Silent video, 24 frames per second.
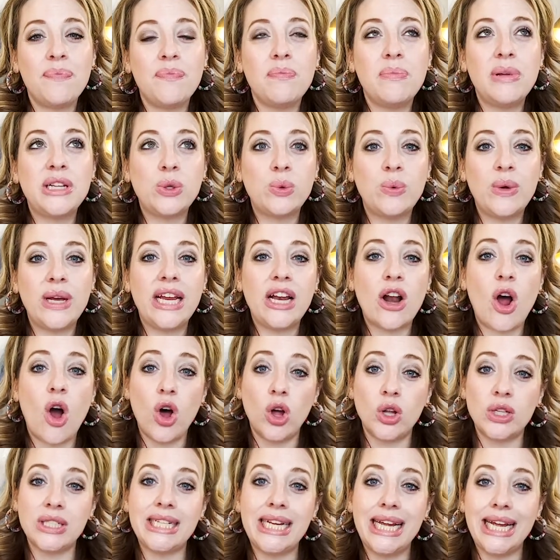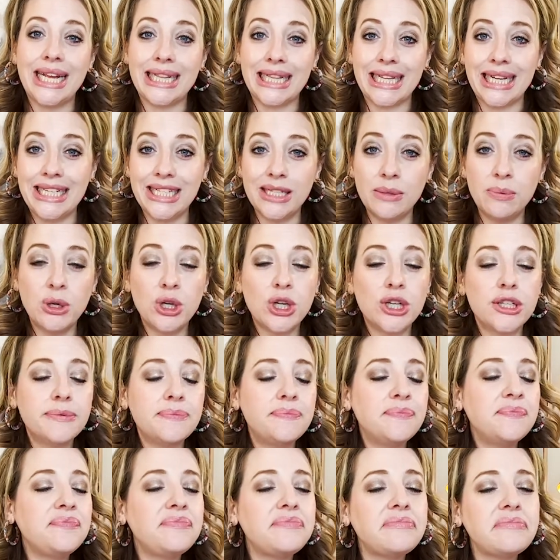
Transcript: between Aldi and Leesburg.